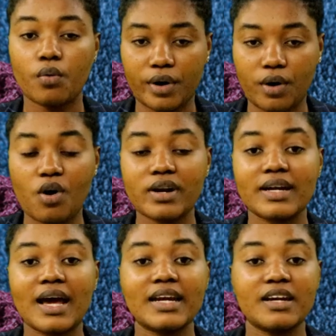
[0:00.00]

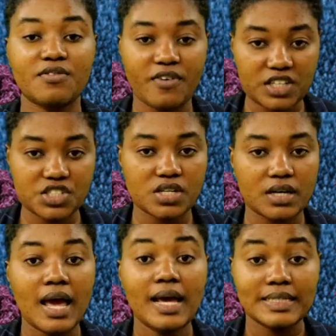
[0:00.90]
recorded an
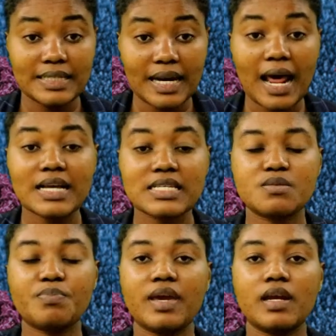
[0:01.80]
infection, the
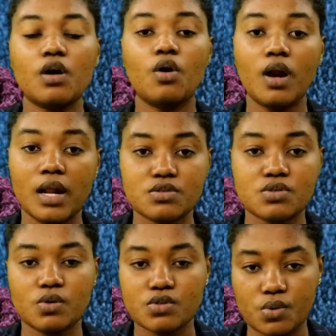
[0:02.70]
last being
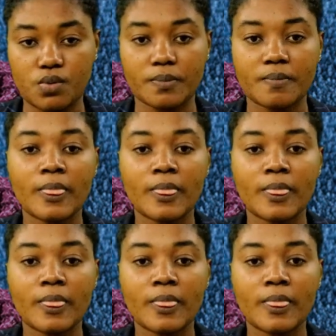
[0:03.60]
Lesotho.